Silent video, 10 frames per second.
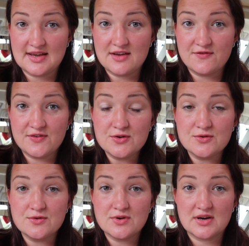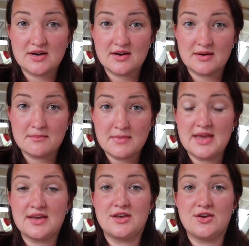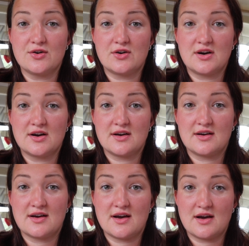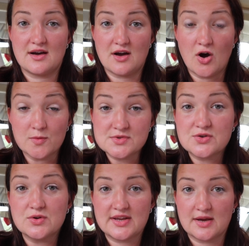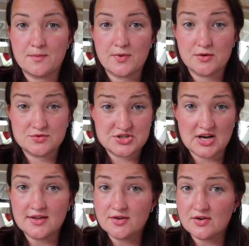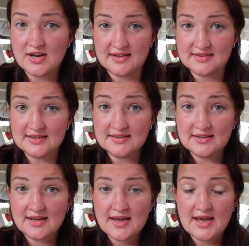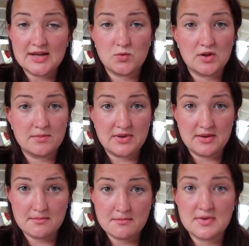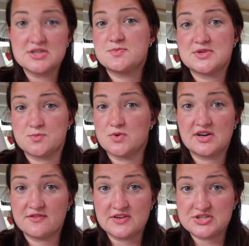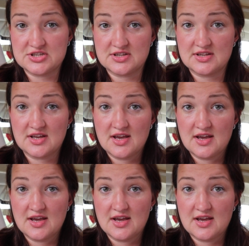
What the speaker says: If you make your homeschooling approach child-oriented, it will be much more efficient.